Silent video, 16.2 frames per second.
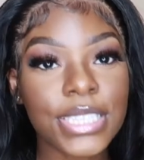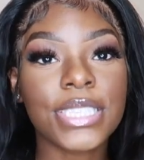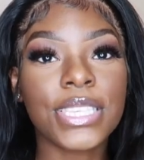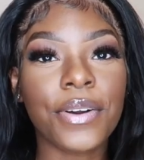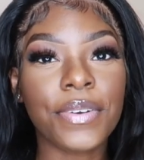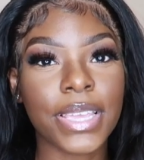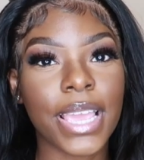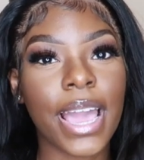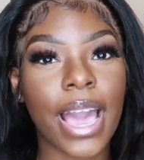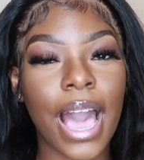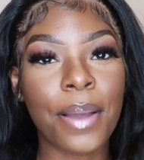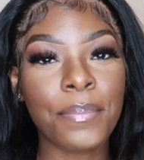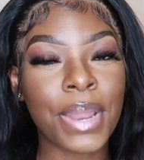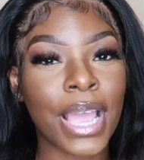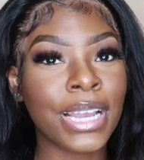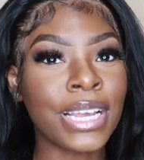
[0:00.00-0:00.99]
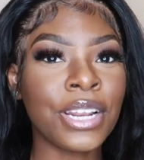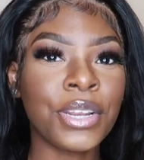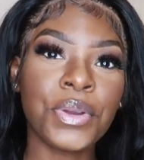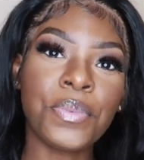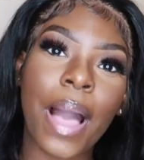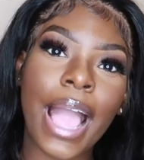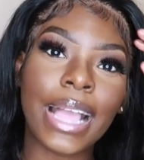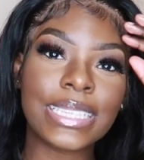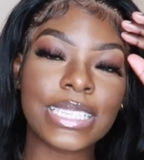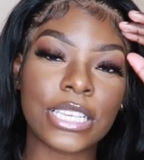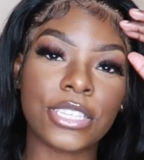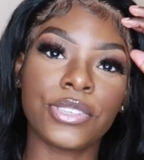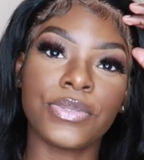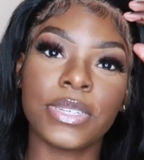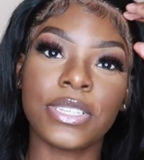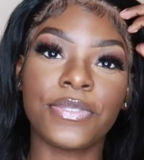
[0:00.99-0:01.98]
so yeah i'm not gonna do my
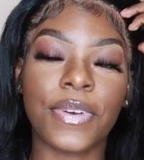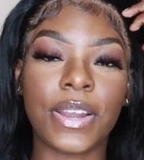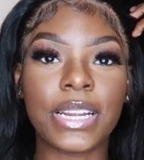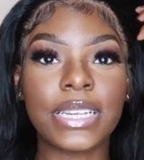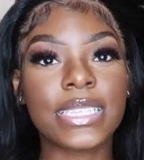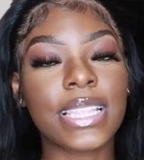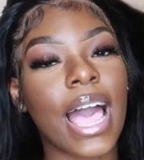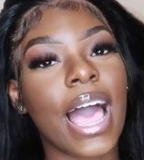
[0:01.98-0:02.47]
accessories first